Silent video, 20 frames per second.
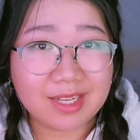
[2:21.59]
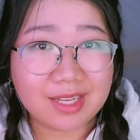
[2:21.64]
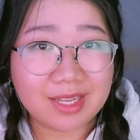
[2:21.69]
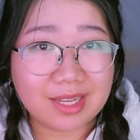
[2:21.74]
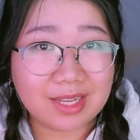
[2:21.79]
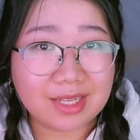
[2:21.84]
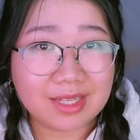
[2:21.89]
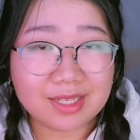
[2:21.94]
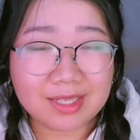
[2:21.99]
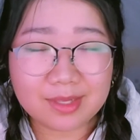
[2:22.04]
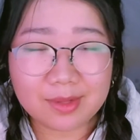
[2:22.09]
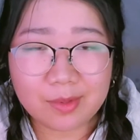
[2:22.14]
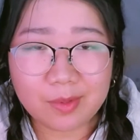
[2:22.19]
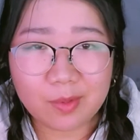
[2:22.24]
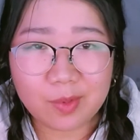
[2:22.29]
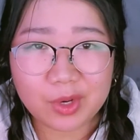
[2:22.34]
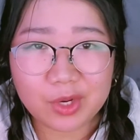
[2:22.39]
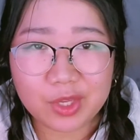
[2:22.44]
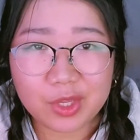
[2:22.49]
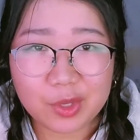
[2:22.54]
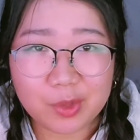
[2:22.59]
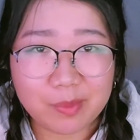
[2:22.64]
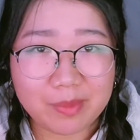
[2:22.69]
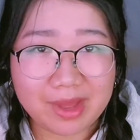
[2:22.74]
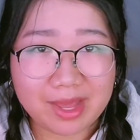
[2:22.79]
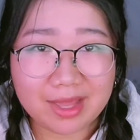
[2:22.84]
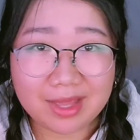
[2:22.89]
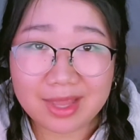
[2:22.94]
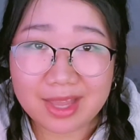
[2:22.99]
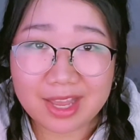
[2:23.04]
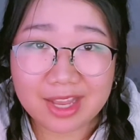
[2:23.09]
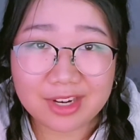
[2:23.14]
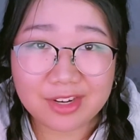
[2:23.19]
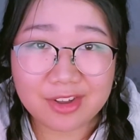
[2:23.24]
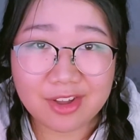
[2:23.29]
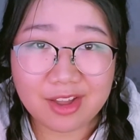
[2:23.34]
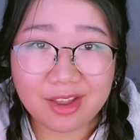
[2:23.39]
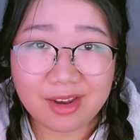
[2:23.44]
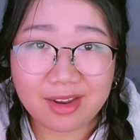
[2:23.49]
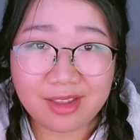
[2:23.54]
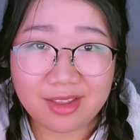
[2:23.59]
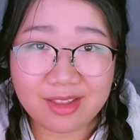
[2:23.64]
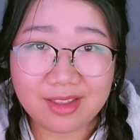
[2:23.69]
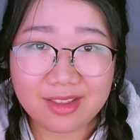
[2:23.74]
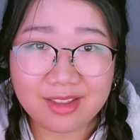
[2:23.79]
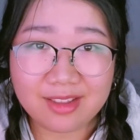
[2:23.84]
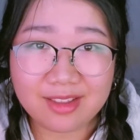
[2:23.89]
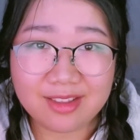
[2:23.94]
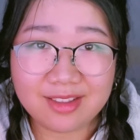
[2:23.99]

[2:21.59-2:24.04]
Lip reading: ideas where you might land on?